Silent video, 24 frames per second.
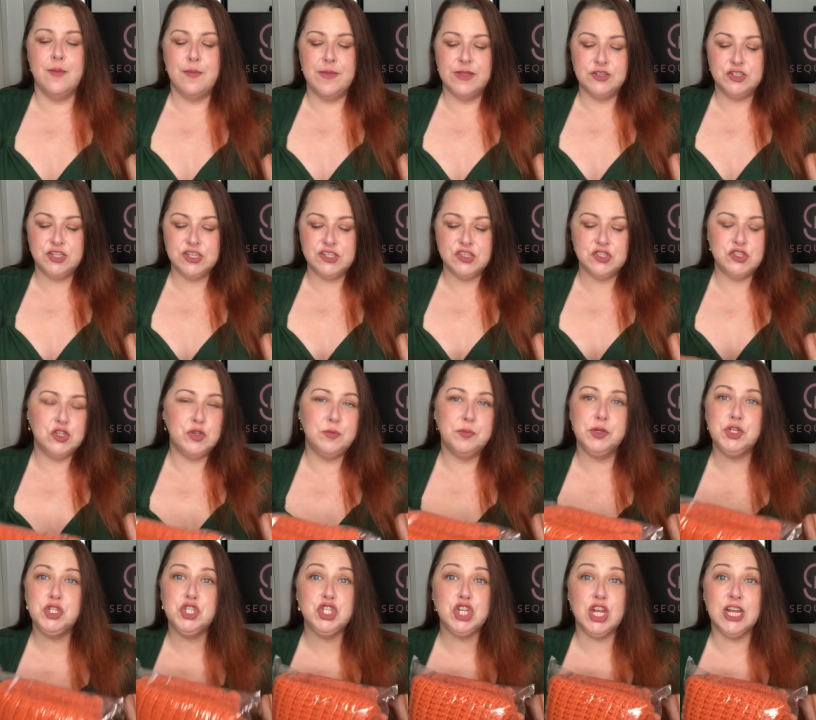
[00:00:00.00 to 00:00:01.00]
Just
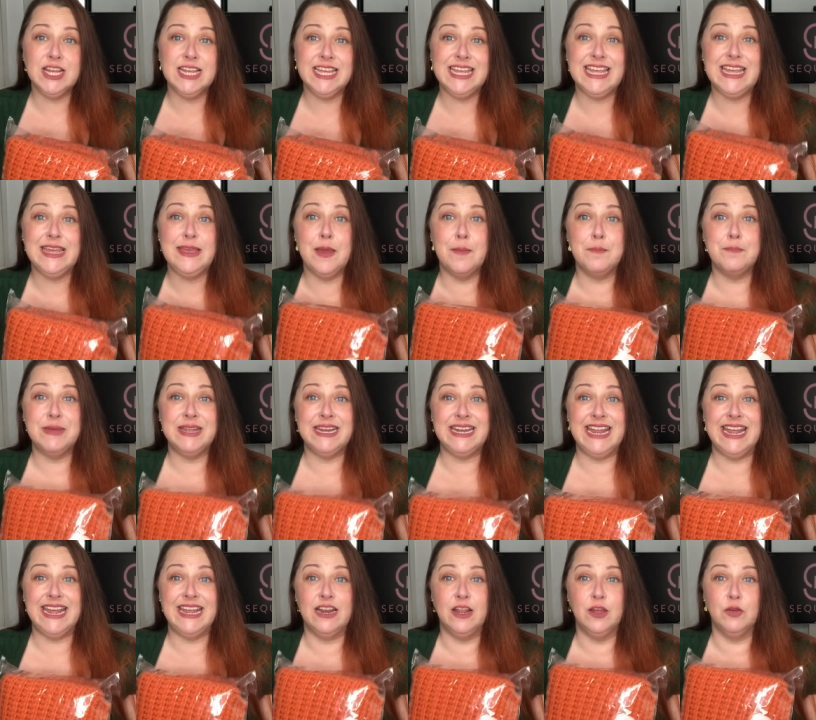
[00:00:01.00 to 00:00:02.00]
super chunky
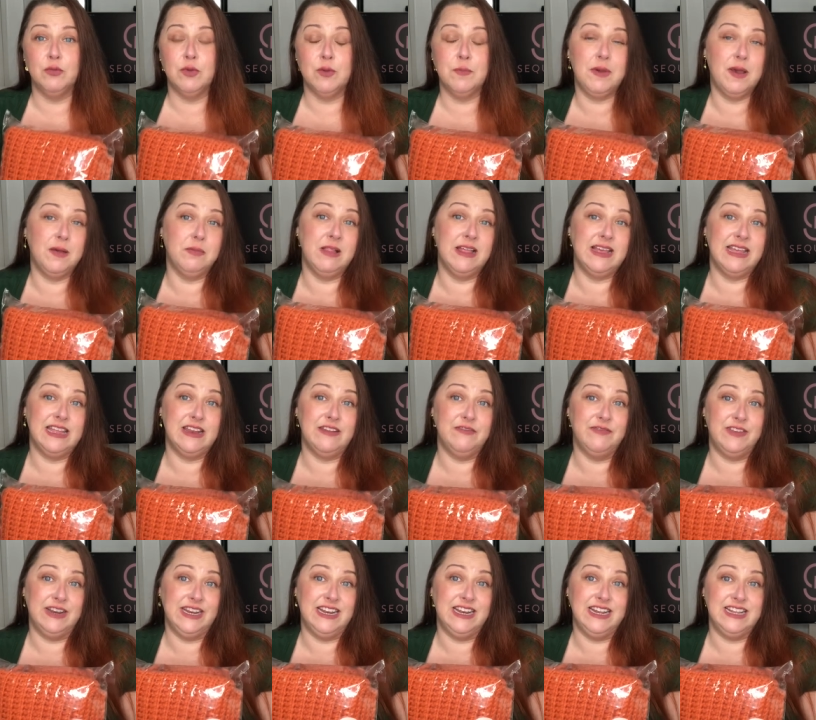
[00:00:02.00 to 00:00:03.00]
Banana Republic
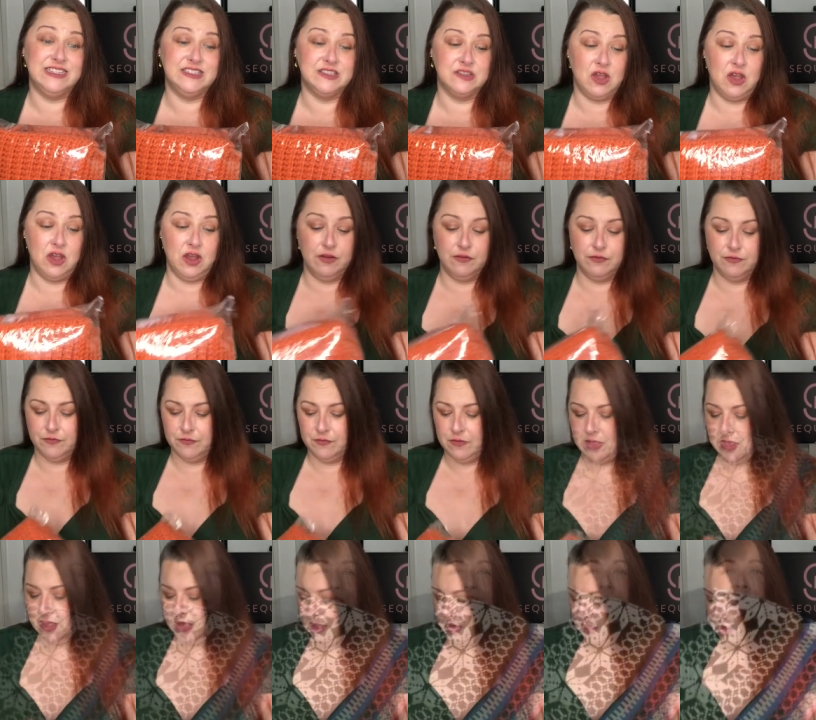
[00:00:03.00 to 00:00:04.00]
infinity scarf.
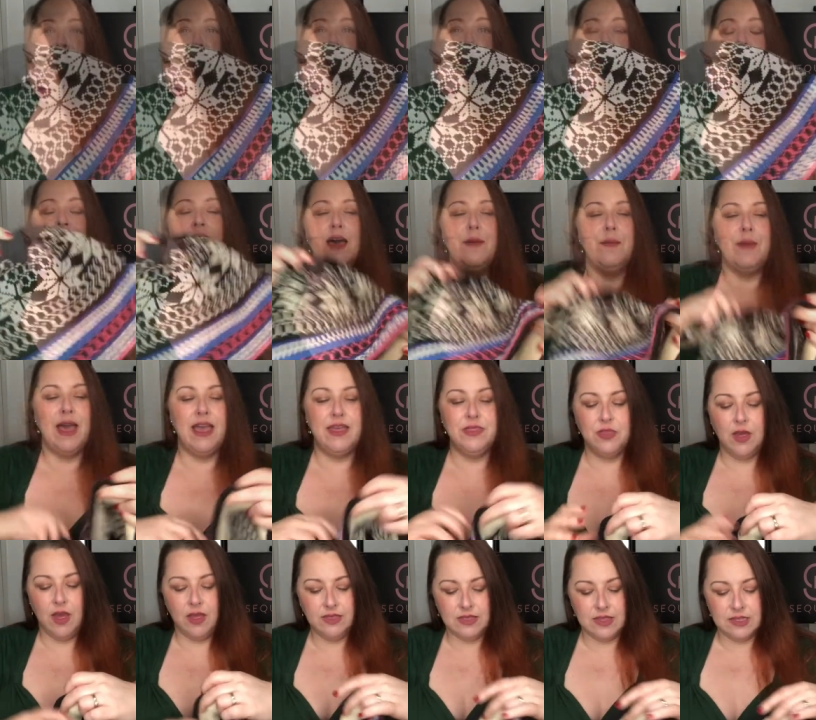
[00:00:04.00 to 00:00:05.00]
I
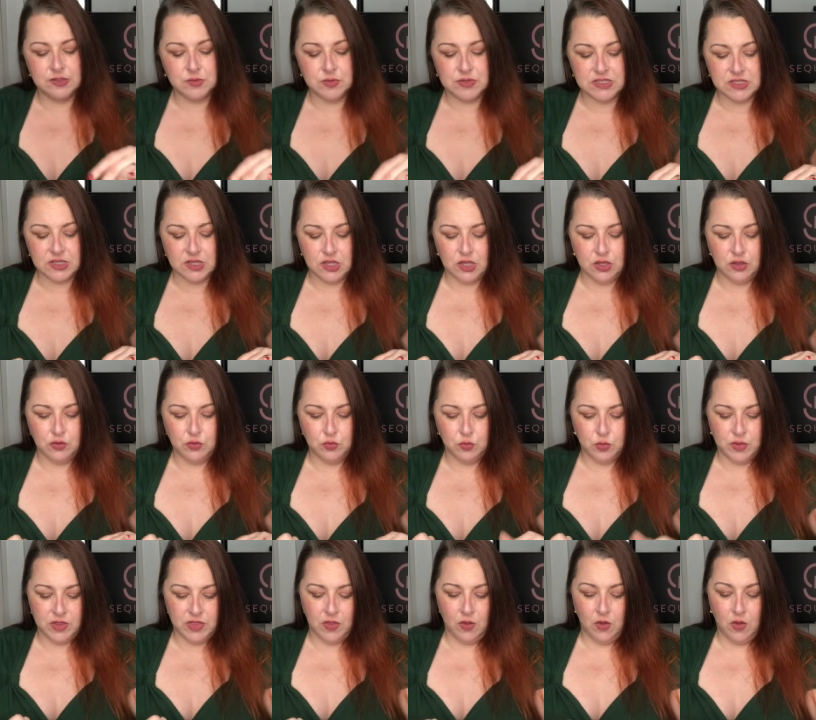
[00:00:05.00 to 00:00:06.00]
thought this was cute
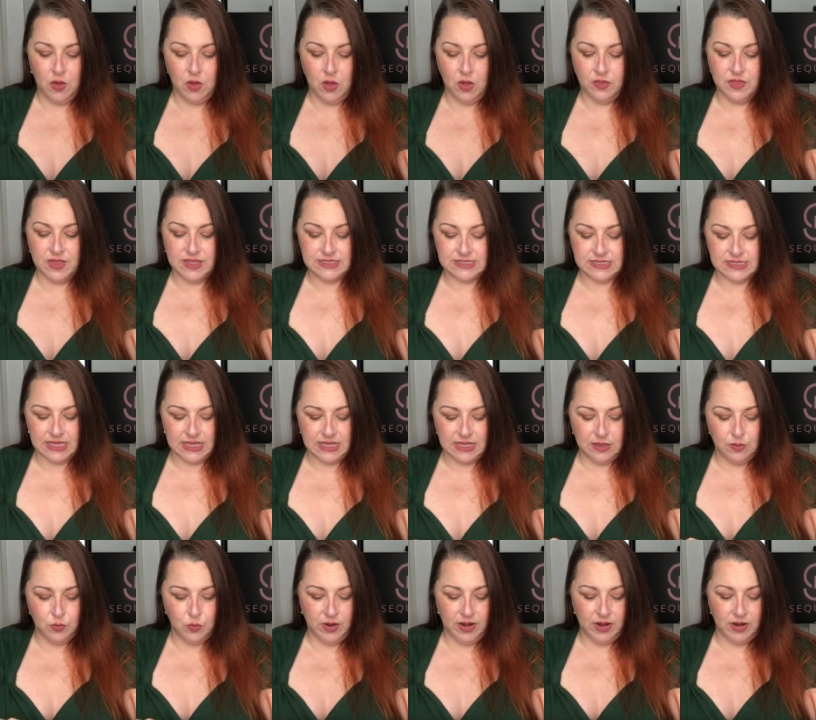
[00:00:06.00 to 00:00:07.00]
with all the
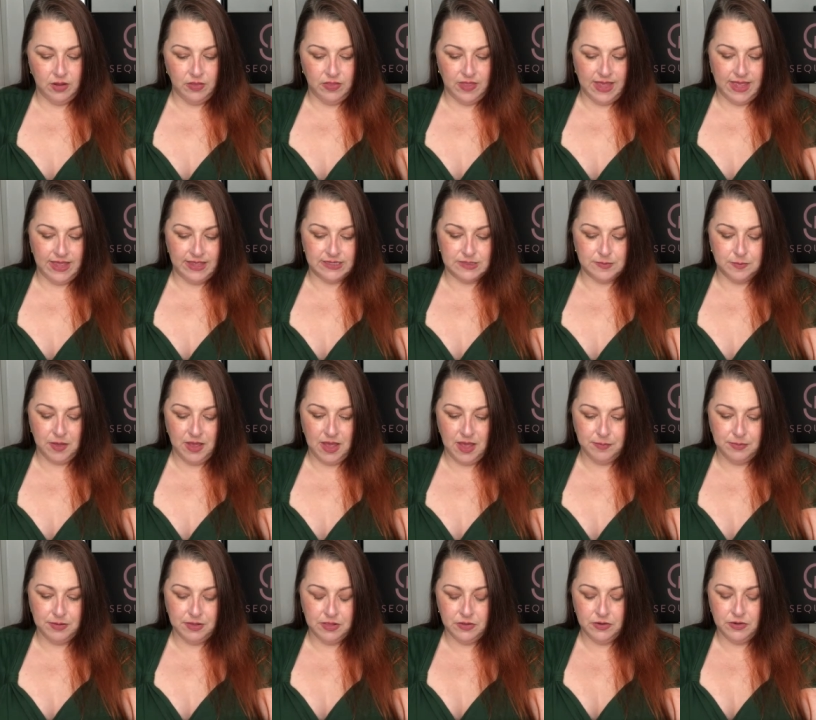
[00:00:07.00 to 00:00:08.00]
ski wear that is
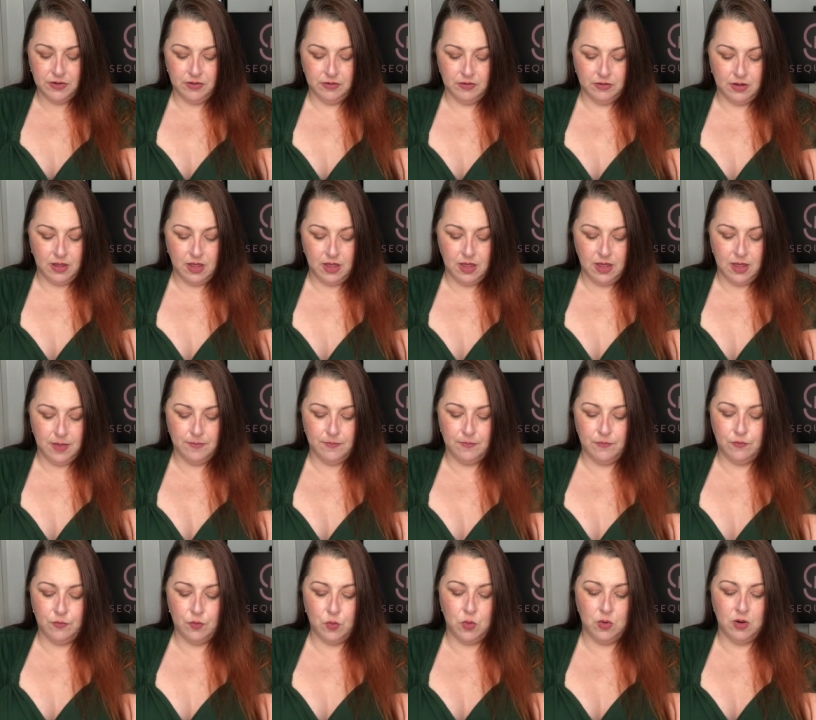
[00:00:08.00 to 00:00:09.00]
popular
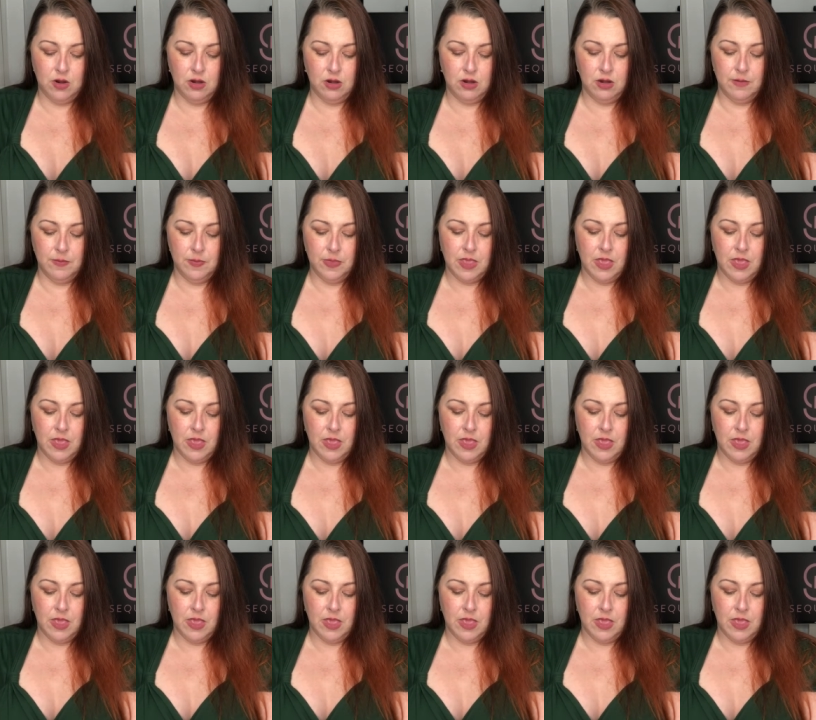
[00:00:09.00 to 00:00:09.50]
for